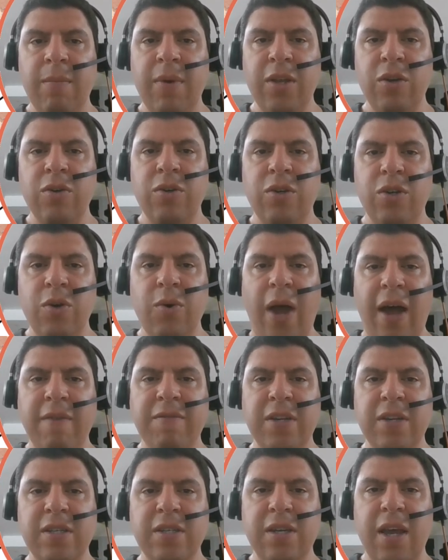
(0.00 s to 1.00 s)
but you do
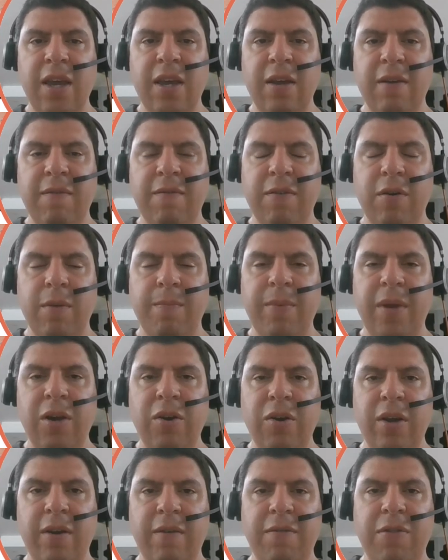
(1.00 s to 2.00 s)
have to stake it for a
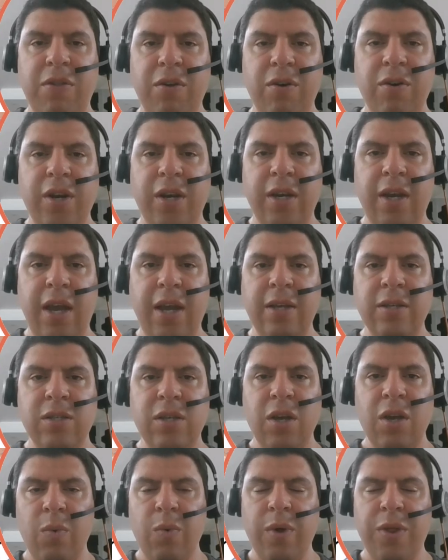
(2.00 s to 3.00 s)
period of 30
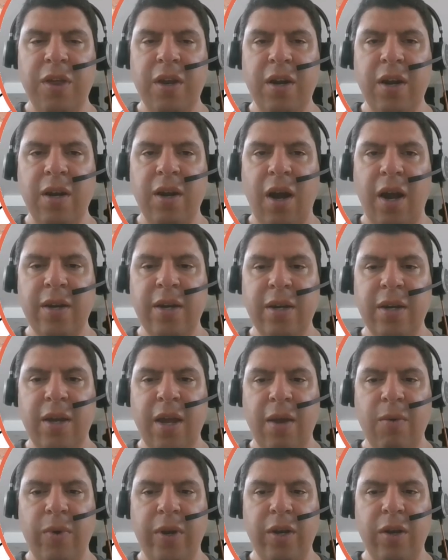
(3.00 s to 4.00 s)
days within a 90
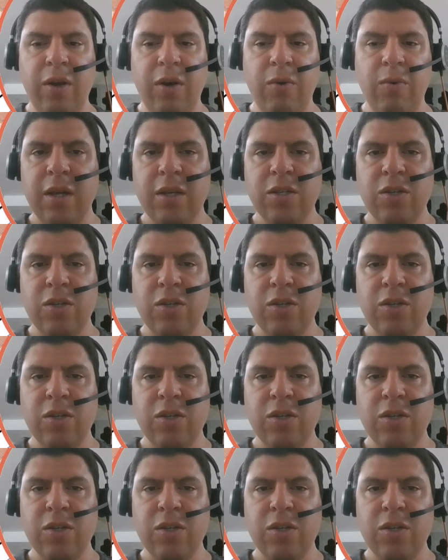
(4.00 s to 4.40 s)
day window.